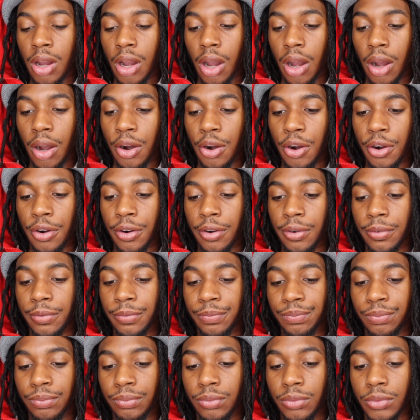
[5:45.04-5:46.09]

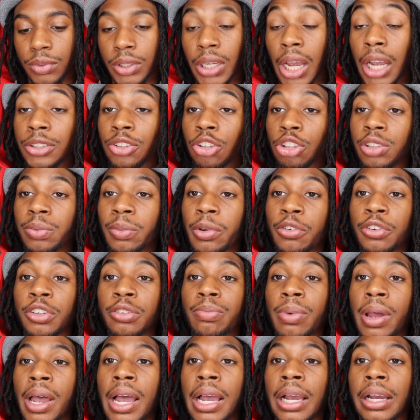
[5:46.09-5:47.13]
TySoSmoove is
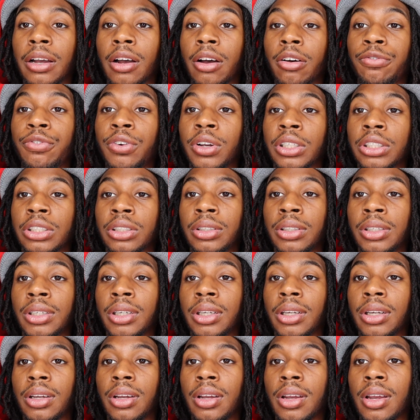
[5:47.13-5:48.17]
back officially,
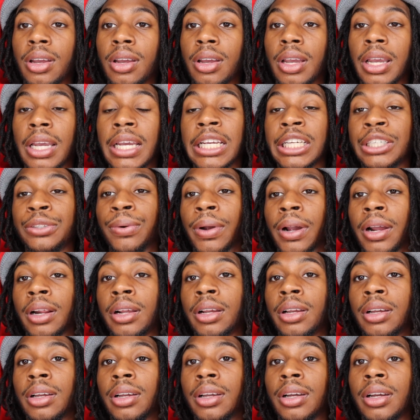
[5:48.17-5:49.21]
and he's
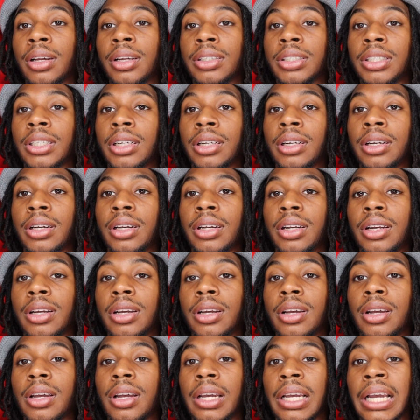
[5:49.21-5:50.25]
ready to
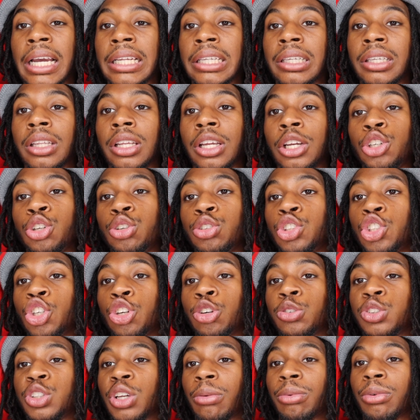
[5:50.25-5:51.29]
get the little
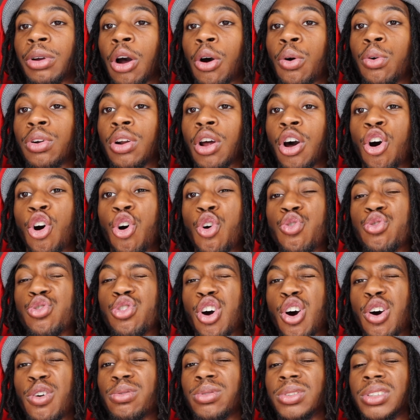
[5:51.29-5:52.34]
YouTube stuff going on. You know
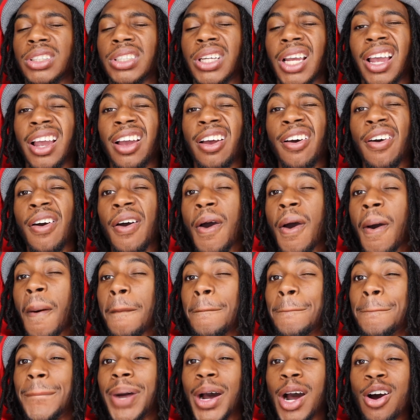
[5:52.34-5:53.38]
what I'm saying?
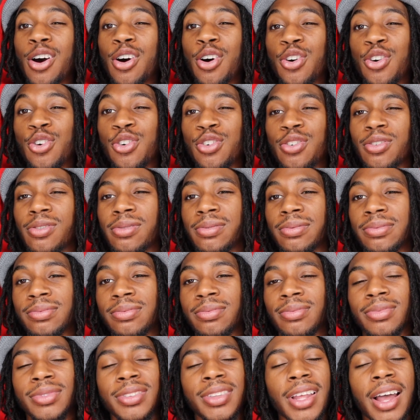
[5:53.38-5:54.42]
Boom.
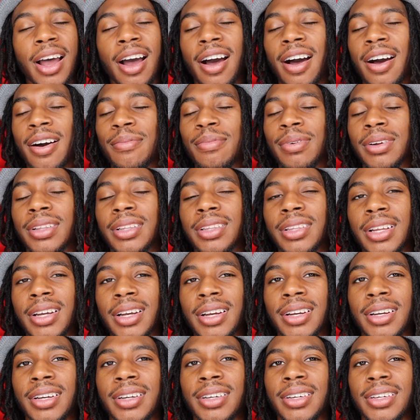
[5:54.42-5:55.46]
Nah, but
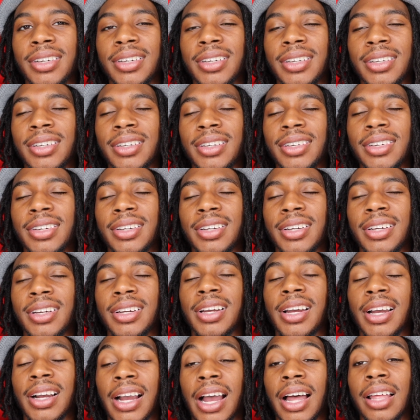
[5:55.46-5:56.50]
look,
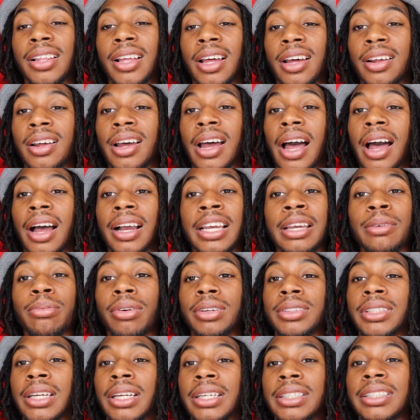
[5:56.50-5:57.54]
got a lot. I keep
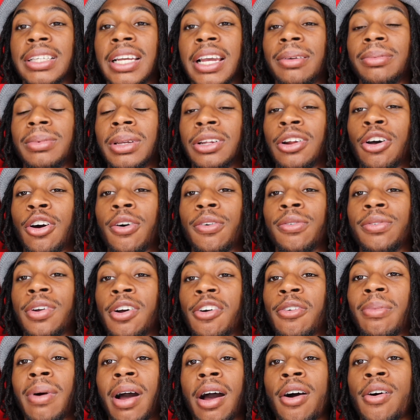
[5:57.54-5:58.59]
on saying the same thing over and
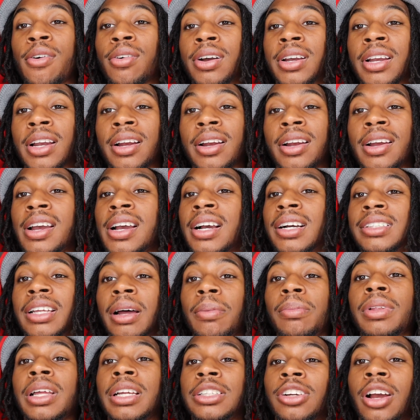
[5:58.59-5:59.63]
over, but I don't care, cause I'm
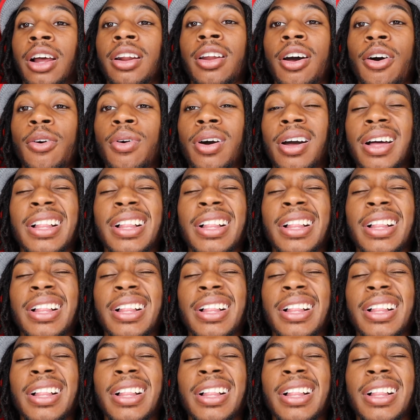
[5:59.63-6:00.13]
gonna let y'all know.